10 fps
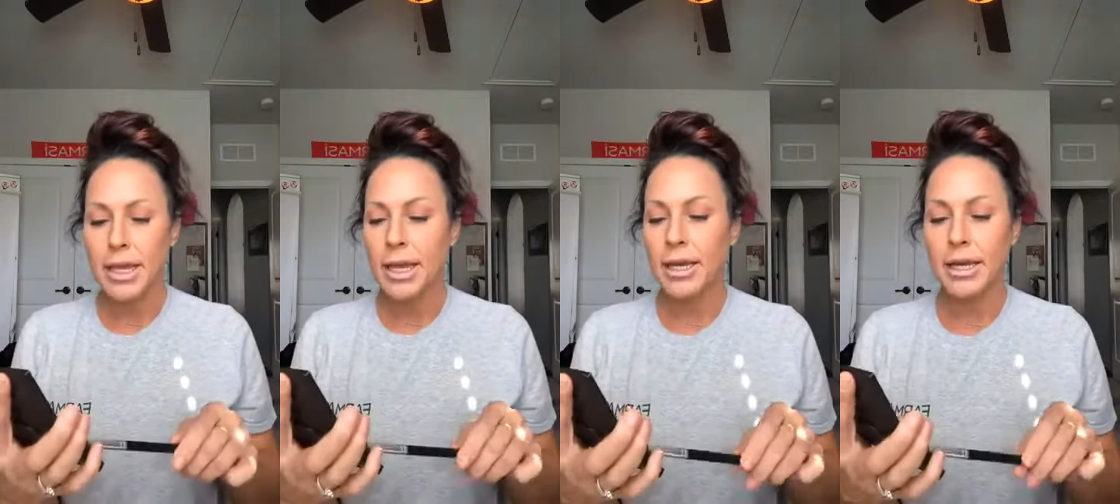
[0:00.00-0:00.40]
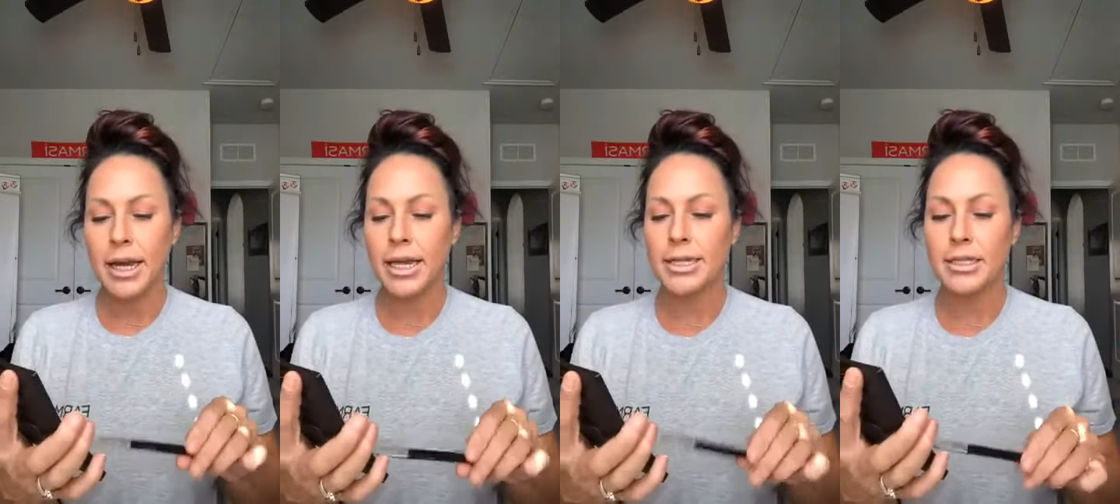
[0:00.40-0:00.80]
And
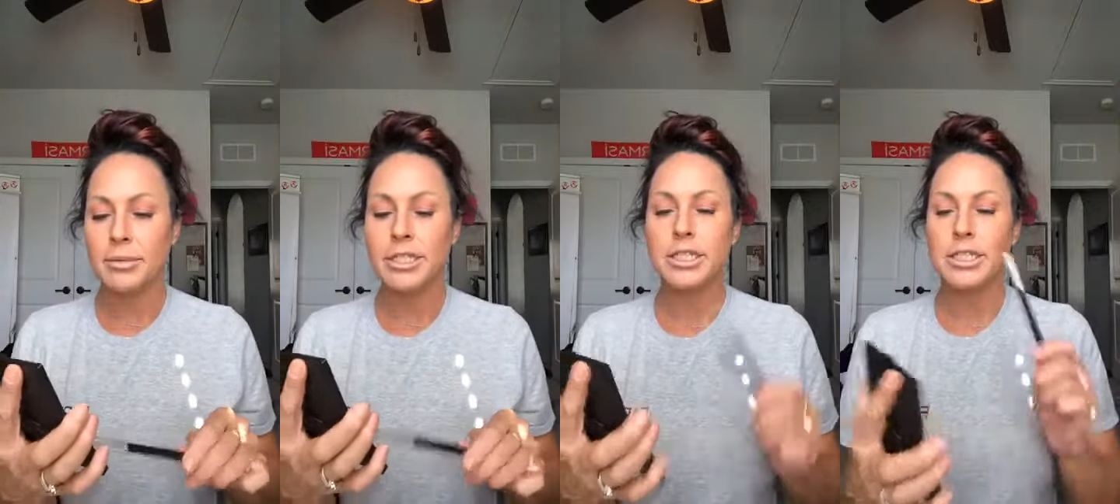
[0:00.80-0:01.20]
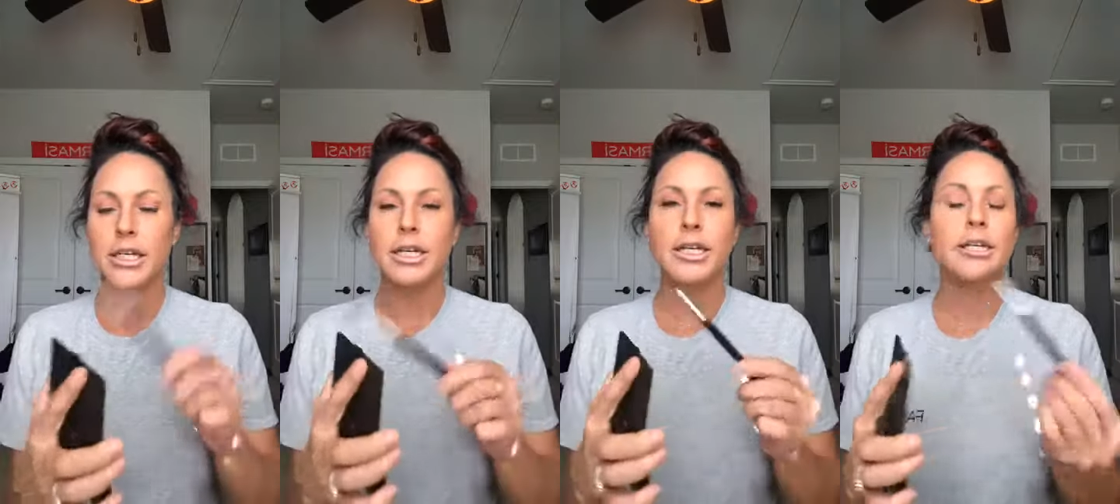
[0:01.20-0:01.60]
guys, let me just
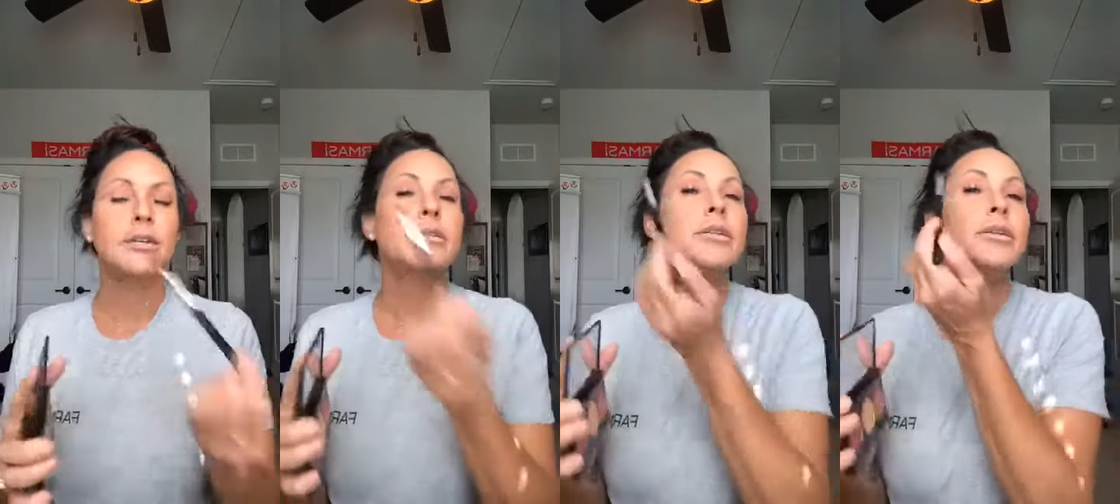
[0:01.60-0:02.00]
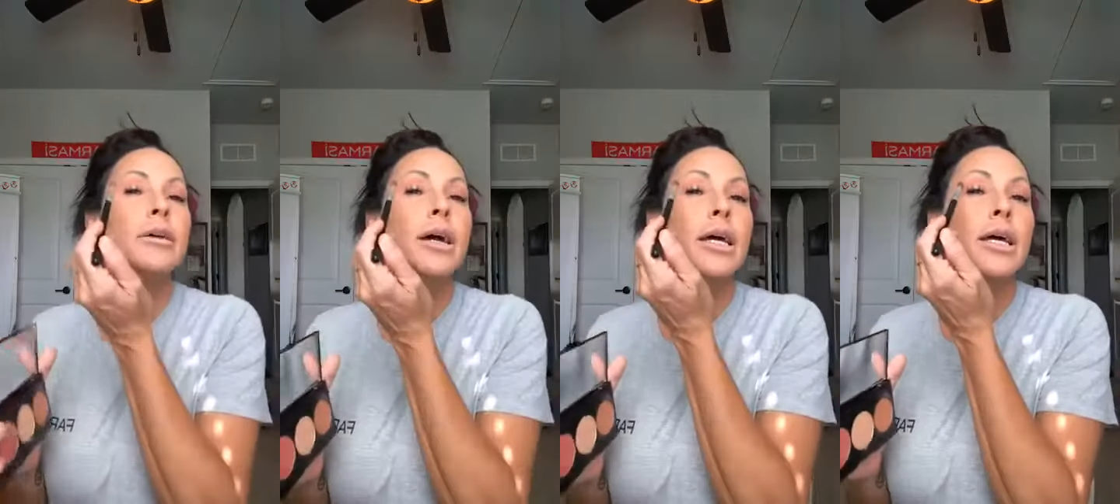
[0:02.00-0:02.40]
tell you,
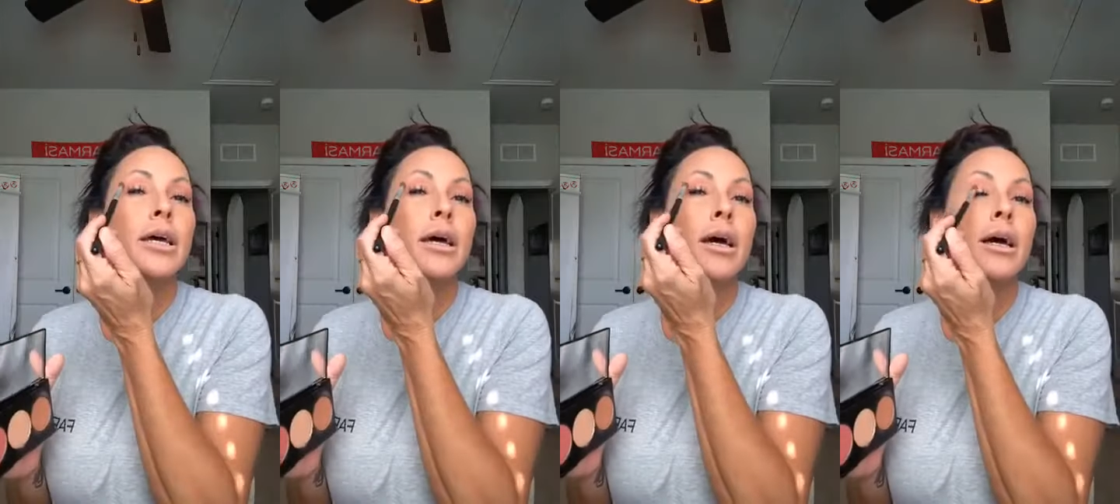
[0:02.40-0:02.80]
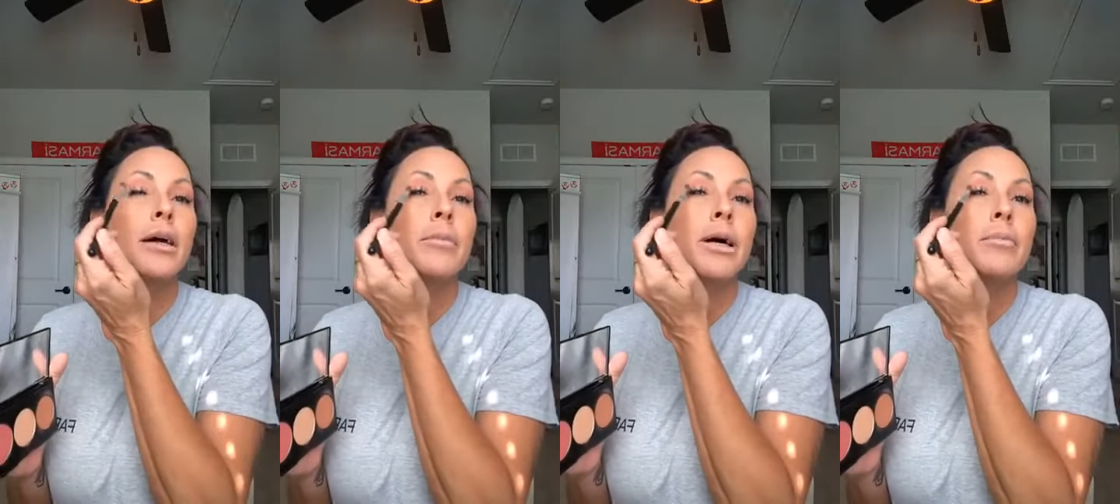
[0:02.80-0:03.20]

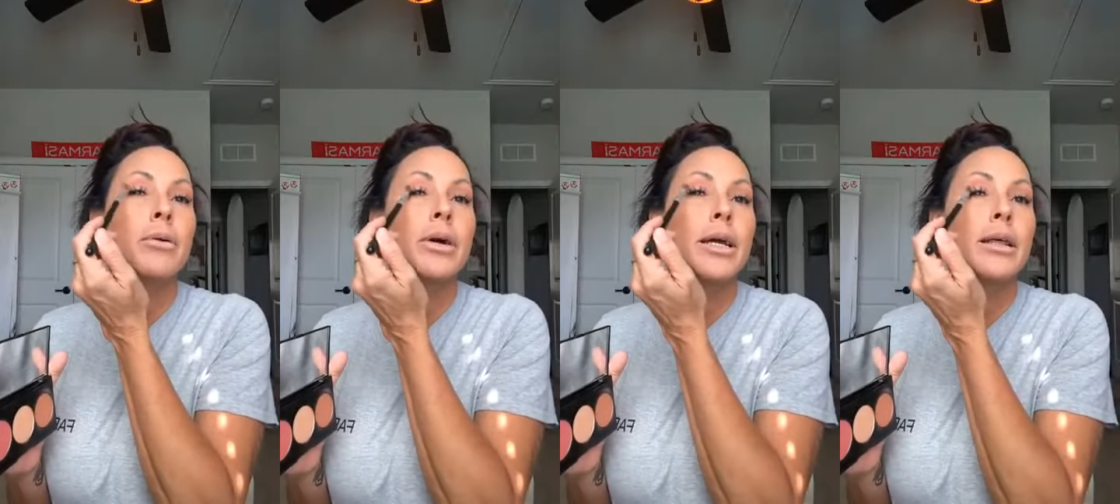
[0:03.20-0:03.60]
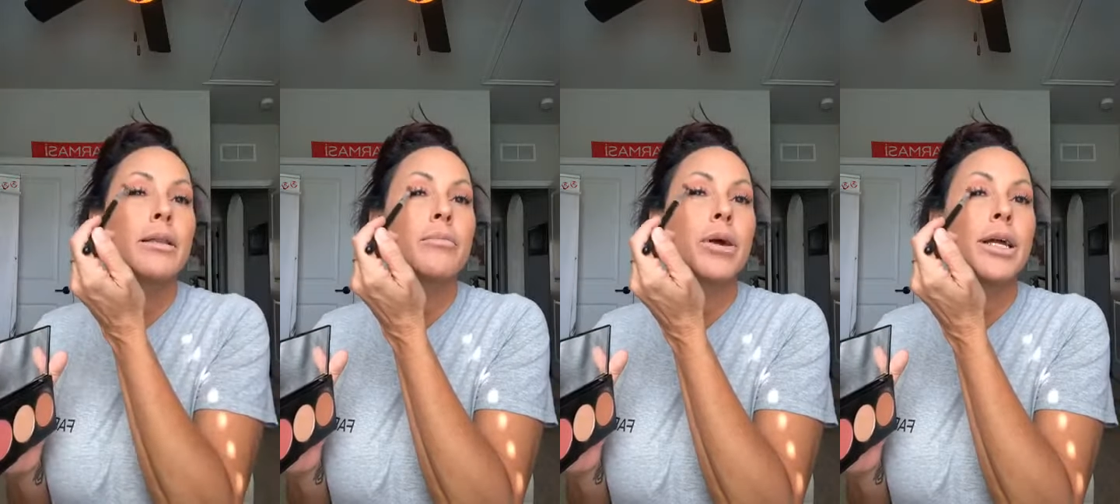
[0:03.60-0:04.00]

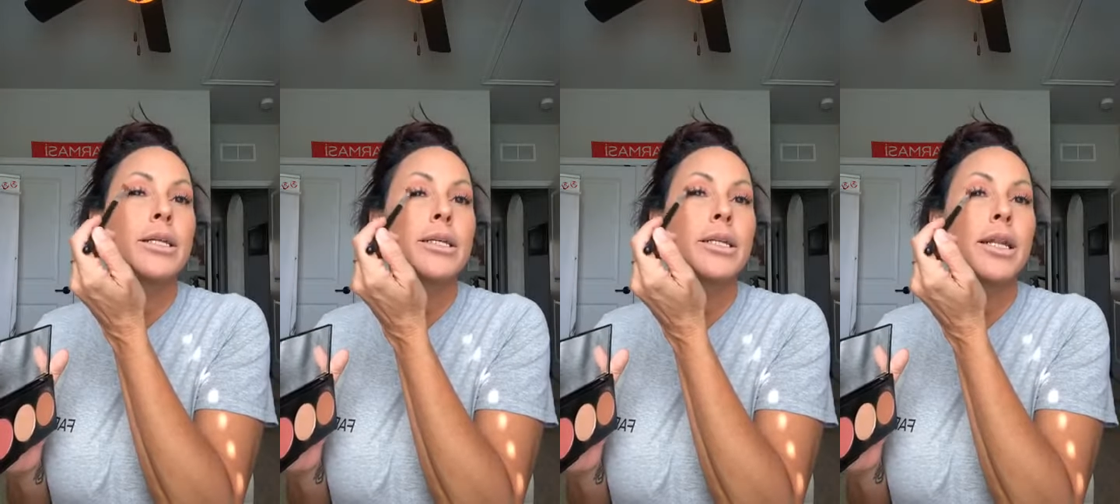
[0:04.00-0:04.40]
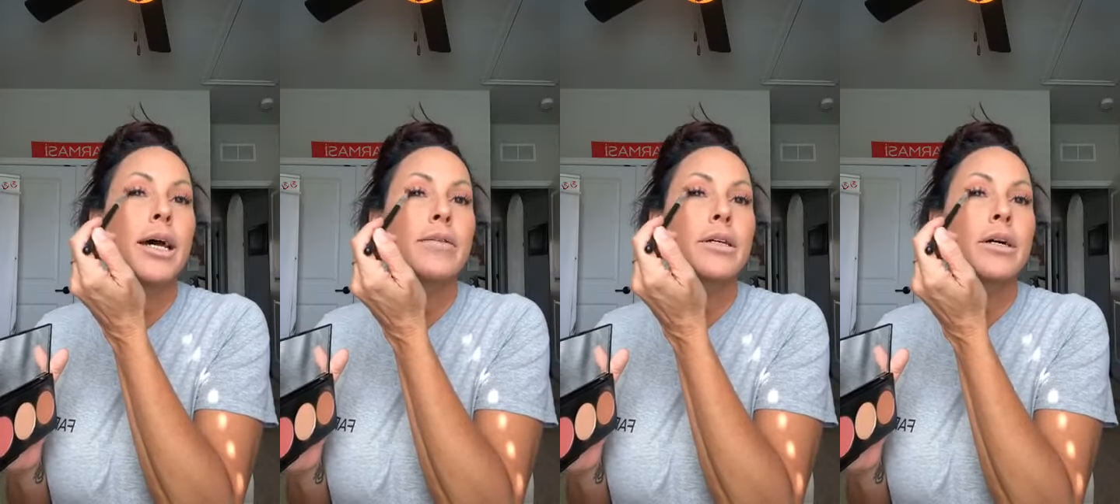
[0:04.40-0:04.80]
product doesn't
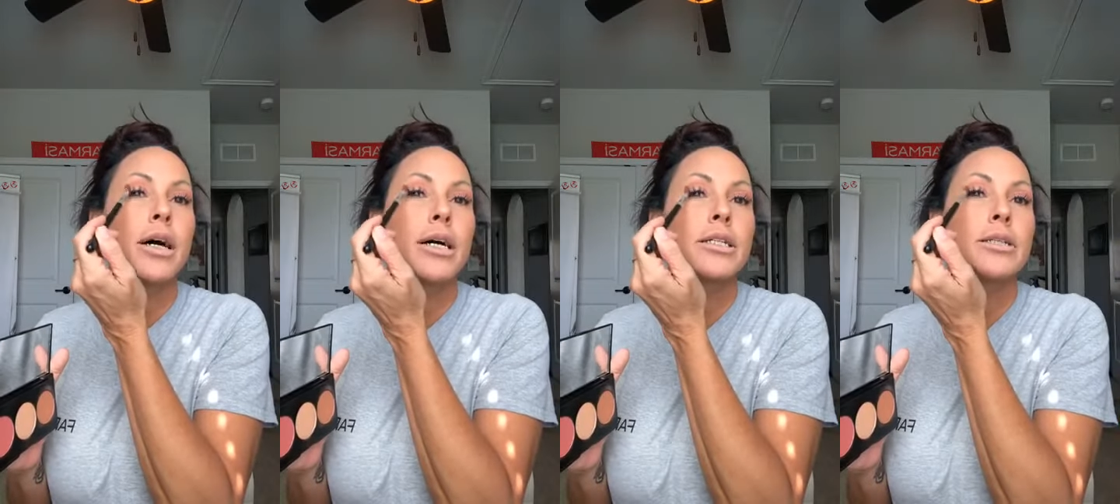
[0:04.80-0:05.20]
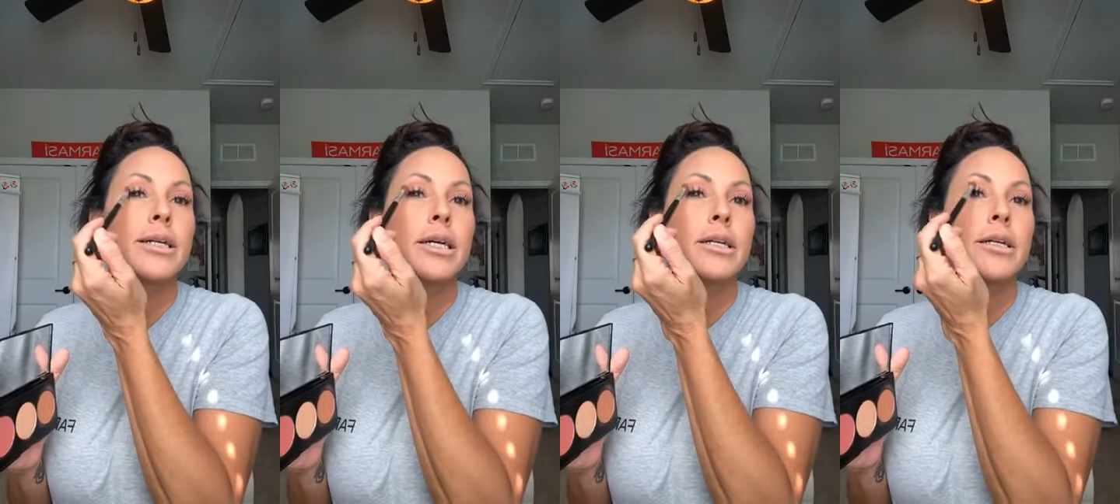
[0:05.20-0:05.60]
have to cost
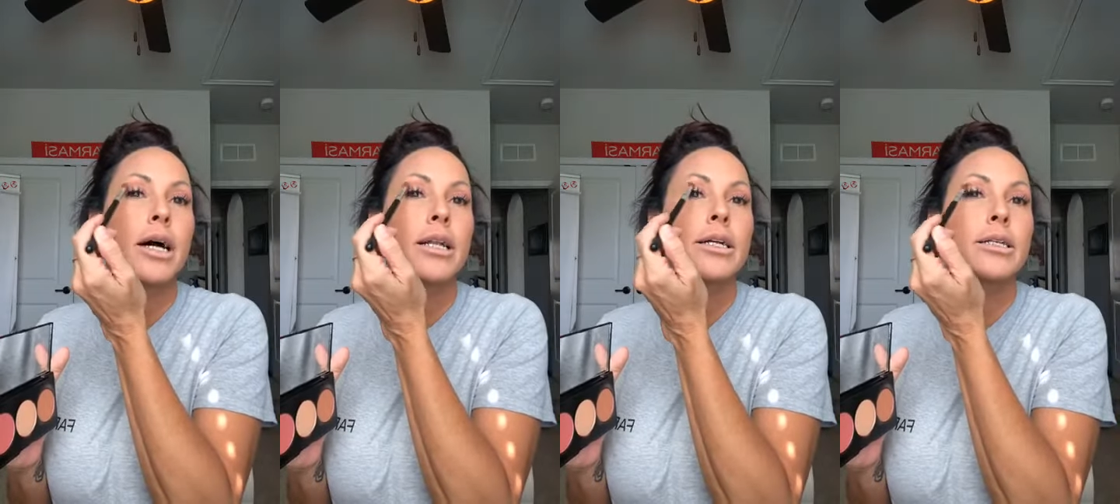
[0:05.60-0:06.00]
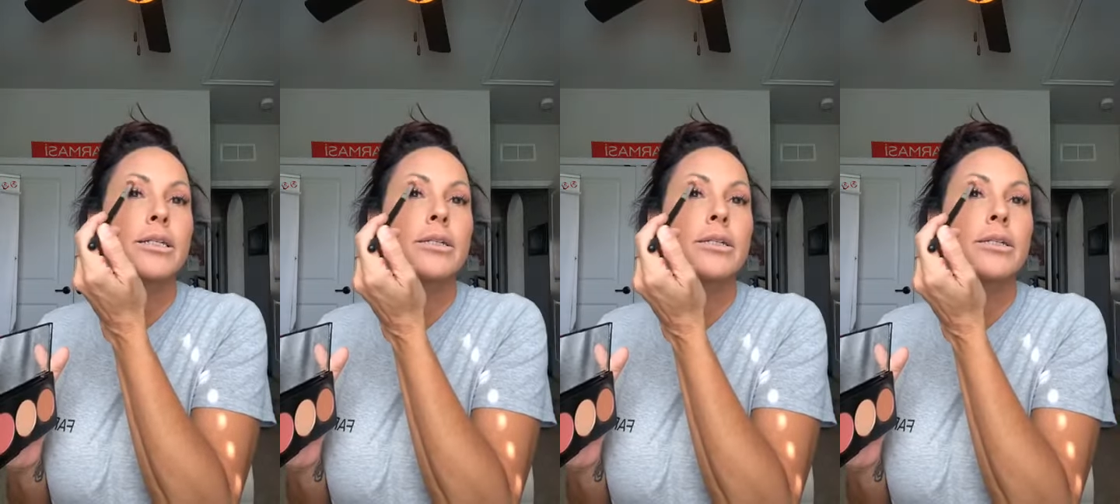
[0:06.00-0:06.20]
$300 to